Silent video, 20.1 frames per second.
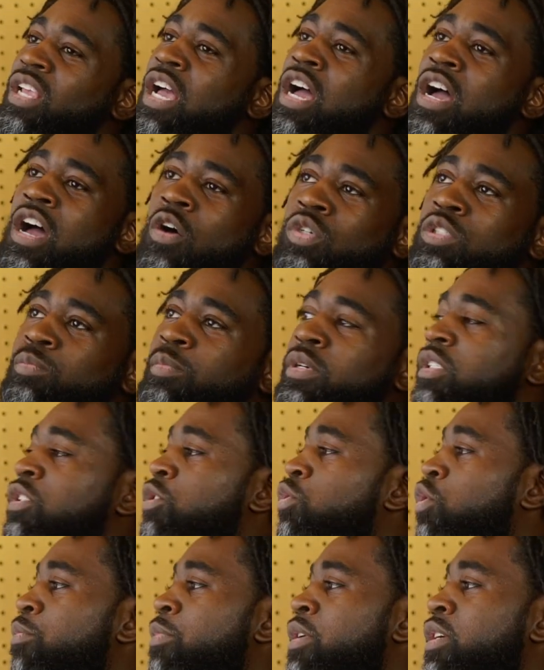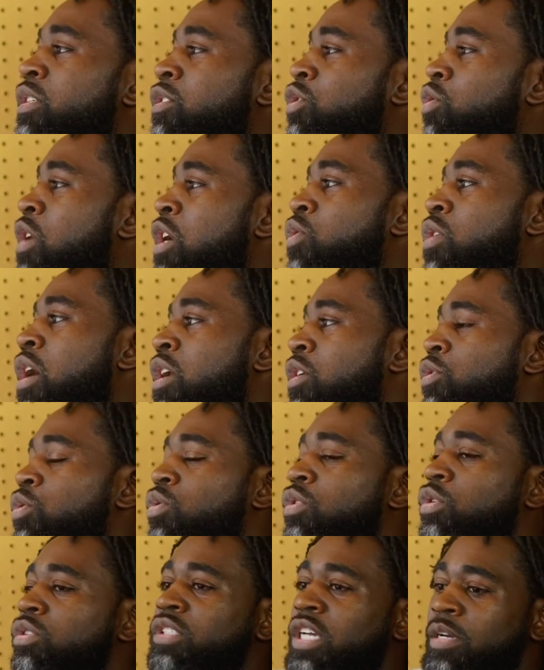I always been a store manager, so I know how to
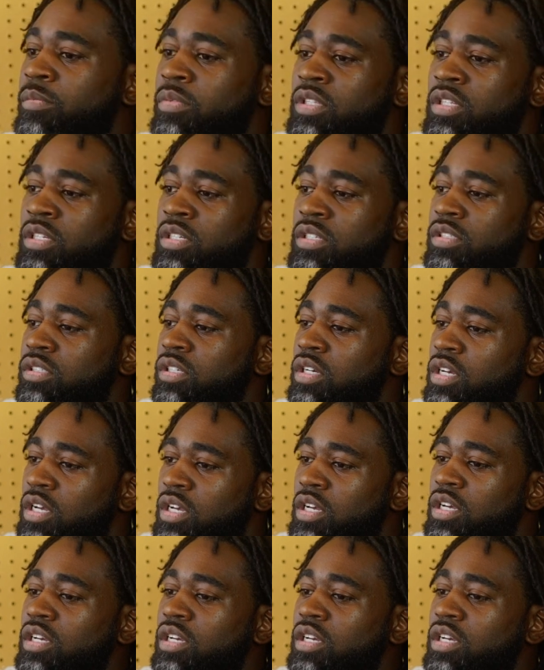do those type of things. Right.